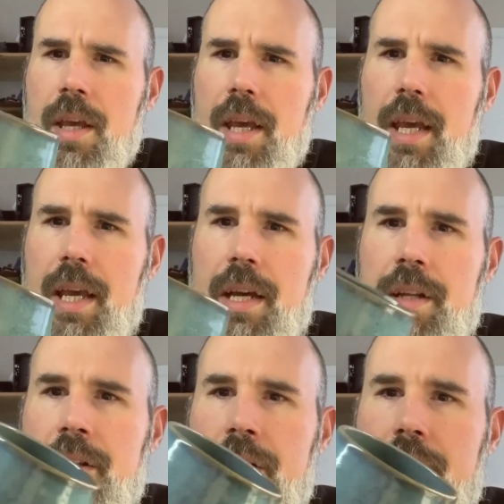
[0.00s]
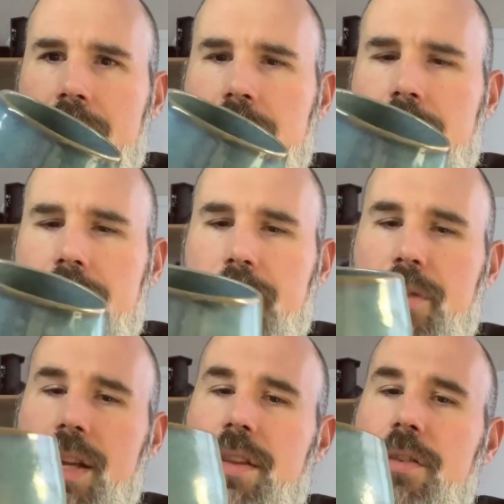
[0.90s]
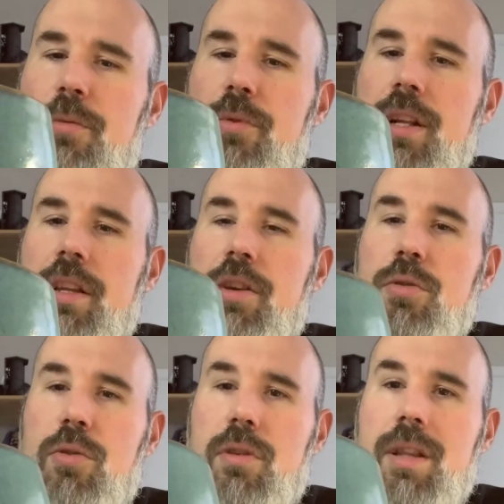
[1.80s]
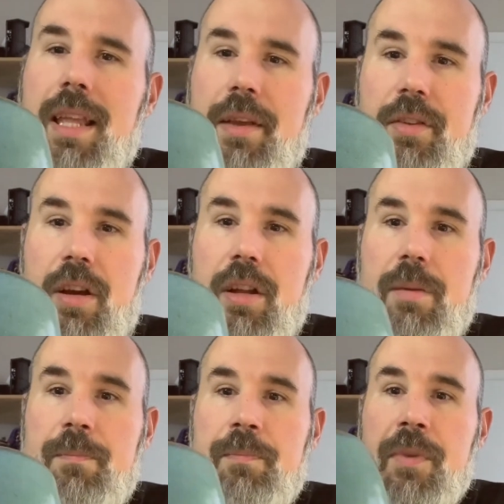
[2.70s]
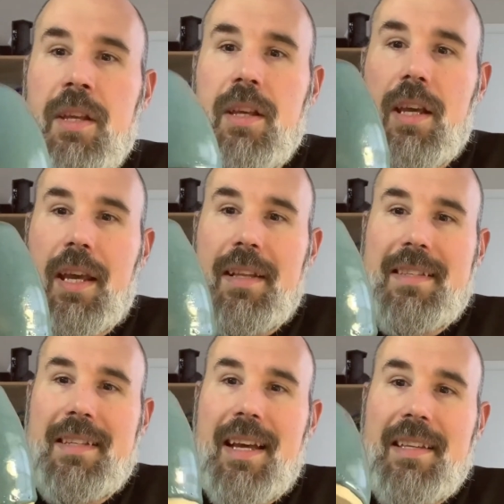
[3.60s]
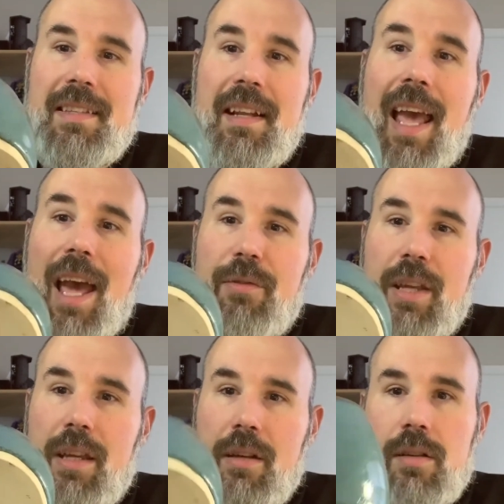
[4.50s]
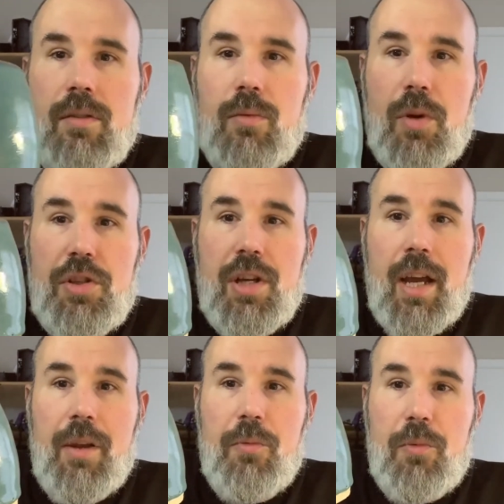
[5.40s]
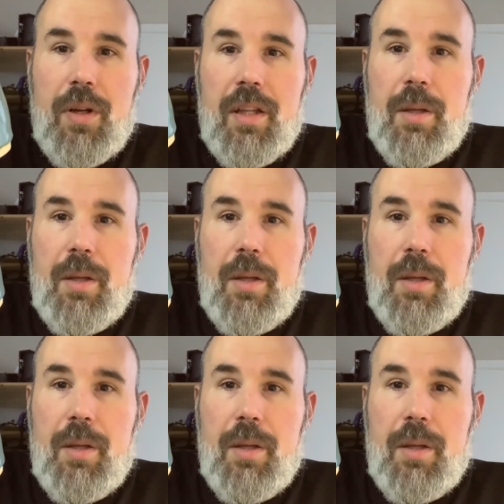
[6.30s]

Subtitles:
and so it's got this really cool glaze on it. It's nice and heavy, which I really